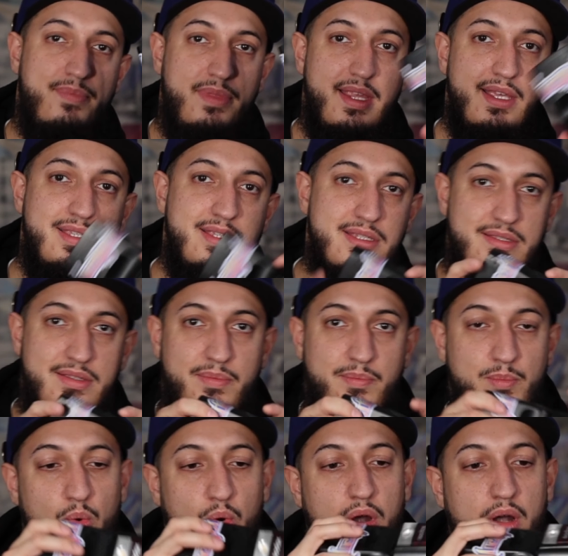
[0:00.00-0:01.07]
This
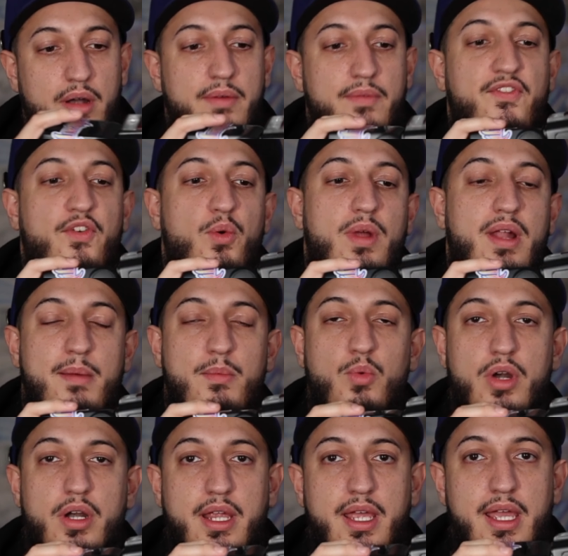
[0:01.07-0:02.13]
is more for when I'm
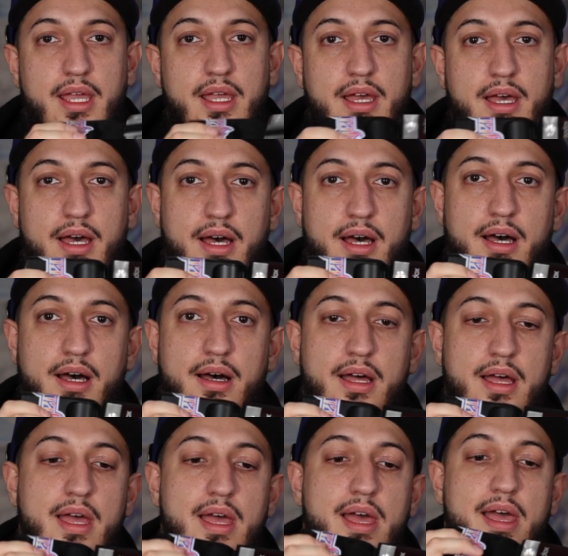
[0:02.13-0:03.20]
working.
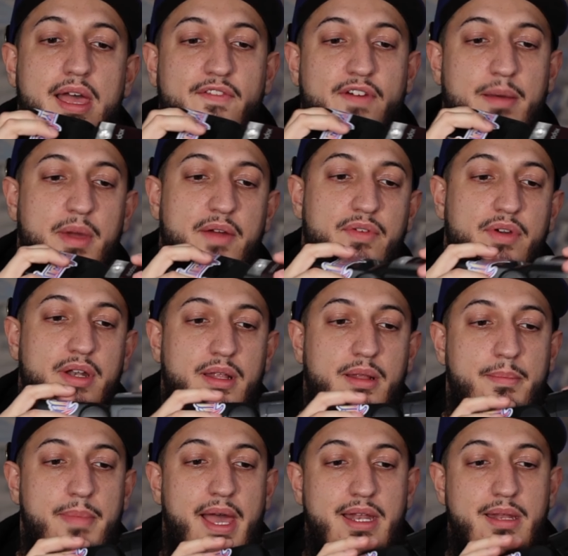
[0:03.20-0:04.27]
If I'm ever in an
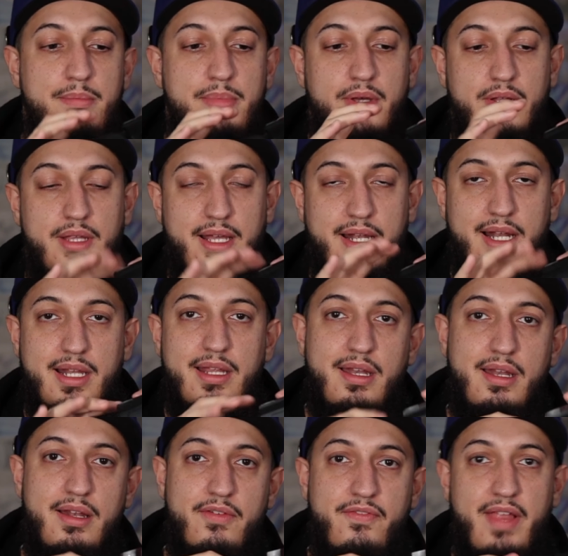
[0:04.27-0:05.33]
abandoned building and I
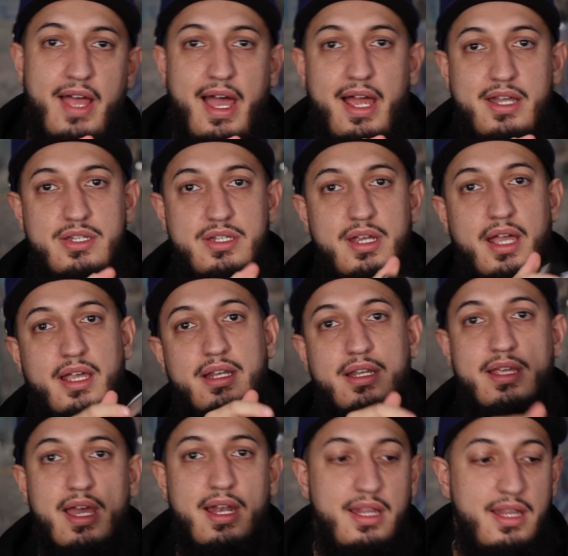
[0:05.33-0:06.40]
needed a flash, I
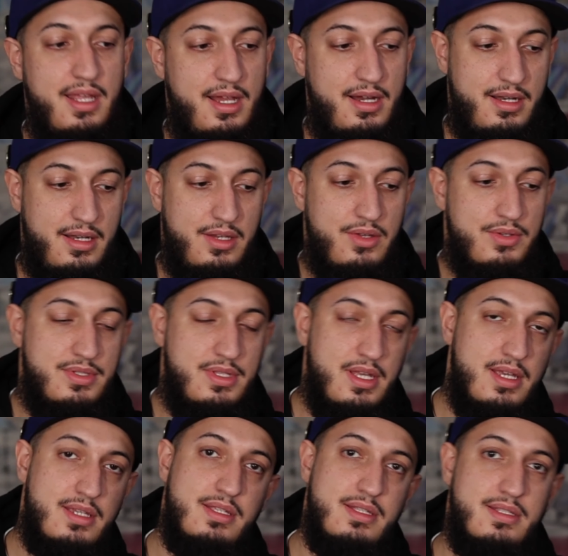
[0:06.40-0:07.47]
could get in there and use
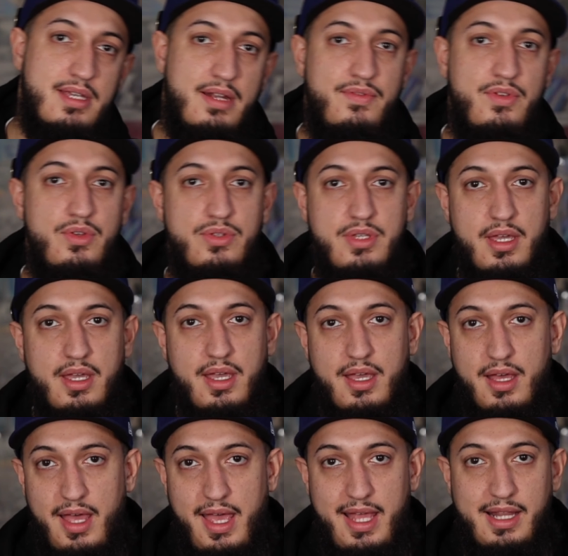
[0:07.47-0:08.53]
this instead of using
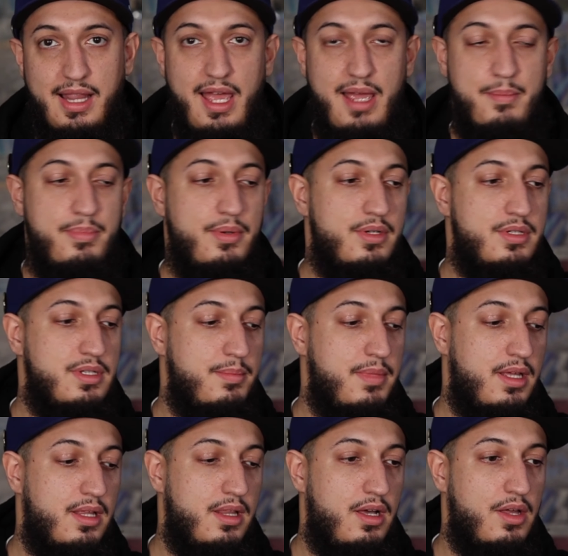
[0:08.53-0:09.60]
a headlamp or
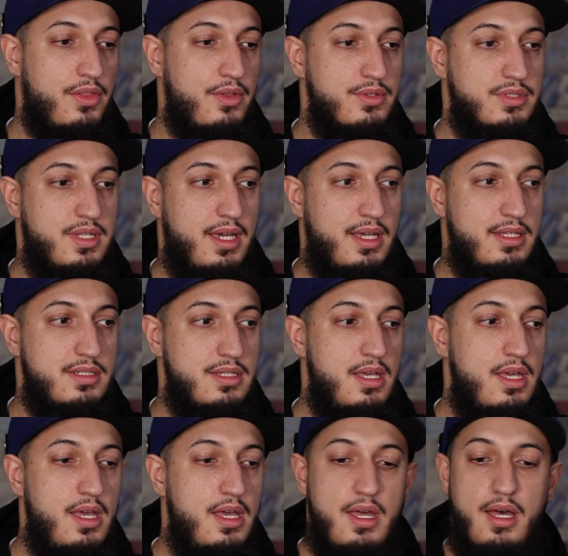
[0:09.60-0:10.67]
something along those lines.
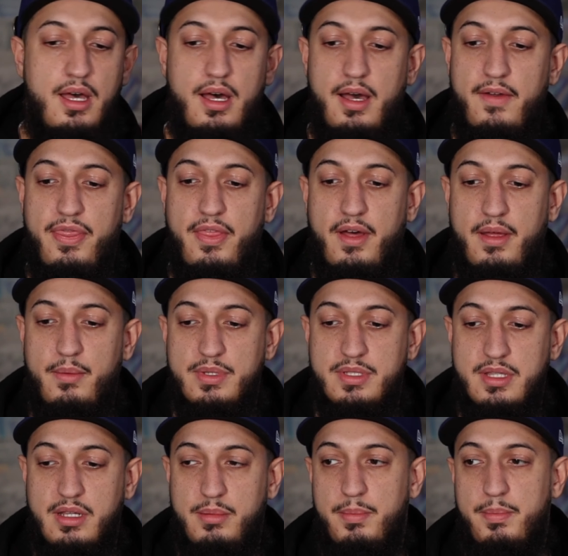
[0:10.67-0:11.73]
I thought it
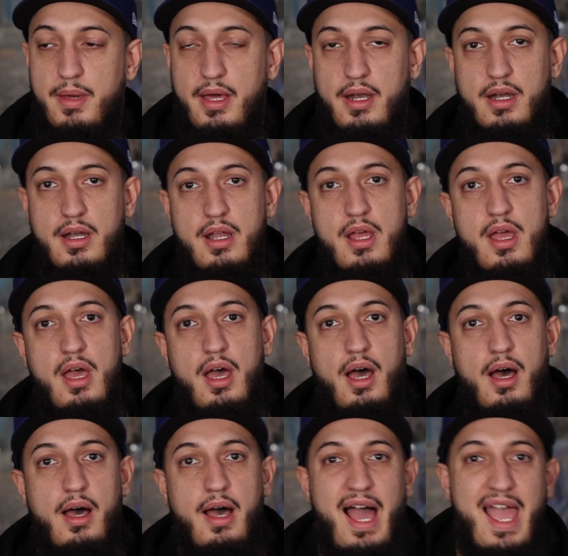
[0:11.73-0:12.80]
was a little bit better.
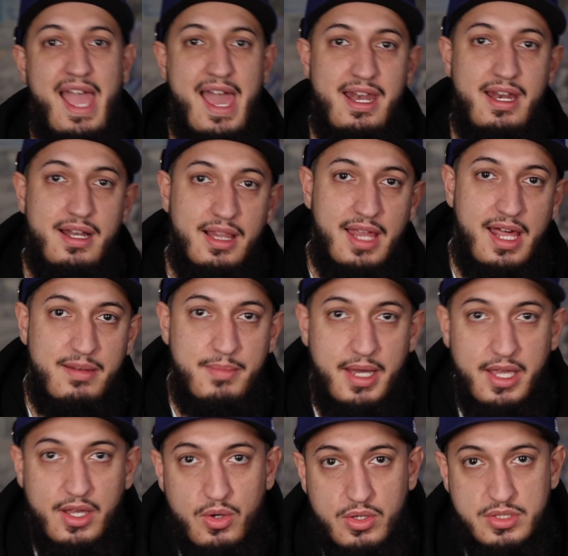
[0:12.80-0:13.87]
I edit a lot of
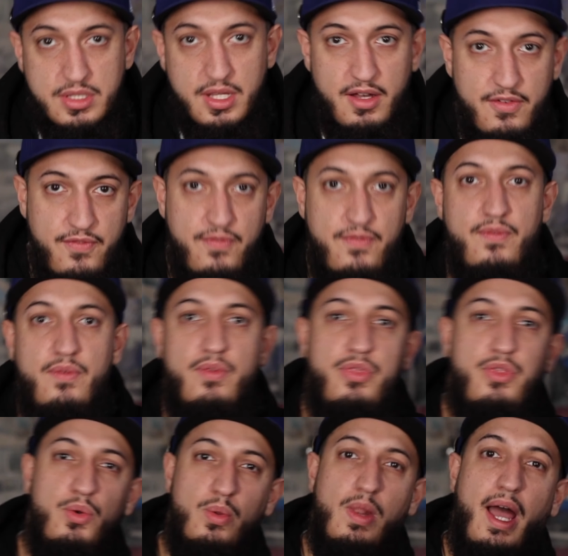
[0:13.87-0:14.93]
my stuff
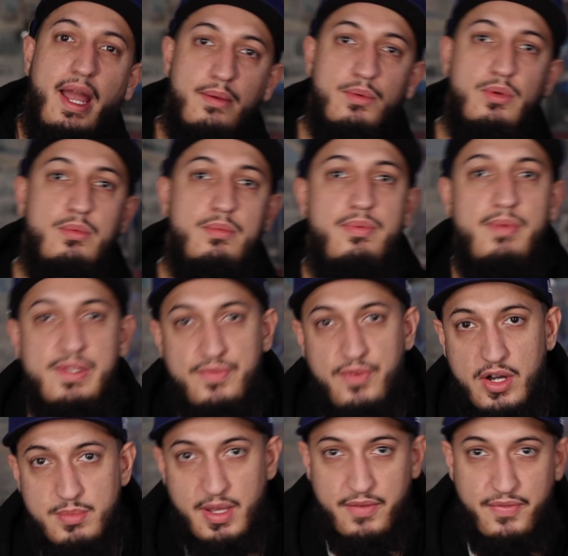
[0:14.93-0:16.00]
through Lightroom as
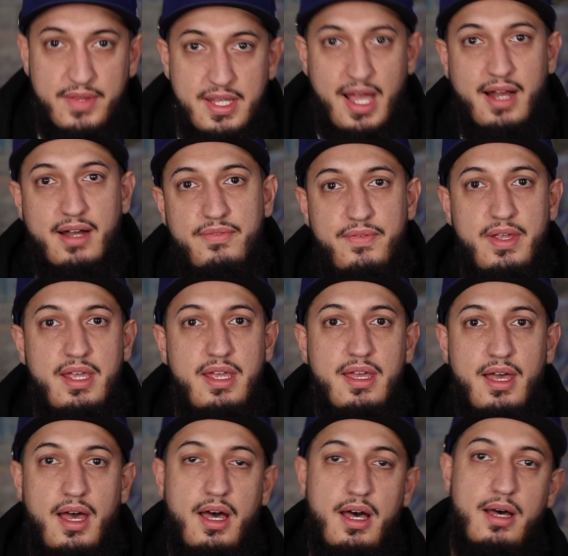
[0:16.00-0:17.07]
far as my
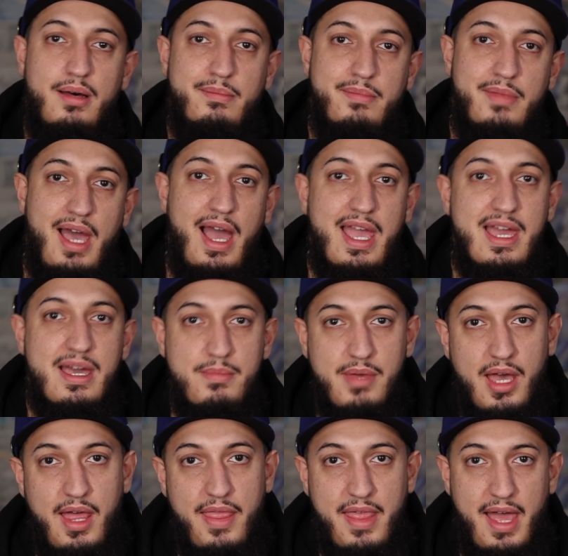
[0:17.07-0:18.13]
photography. I
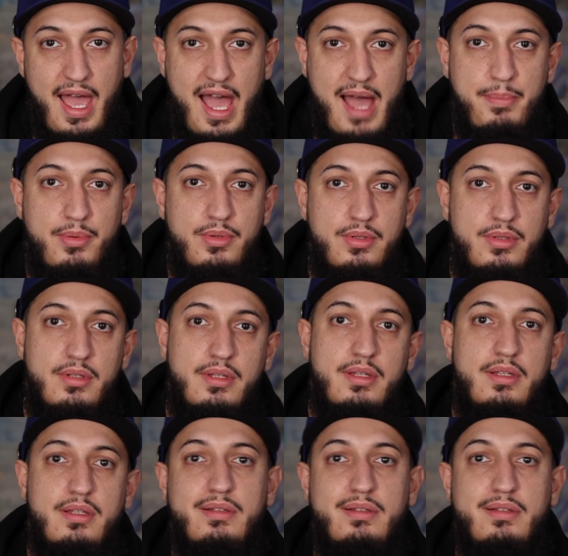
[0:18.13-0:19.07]
am on the Apple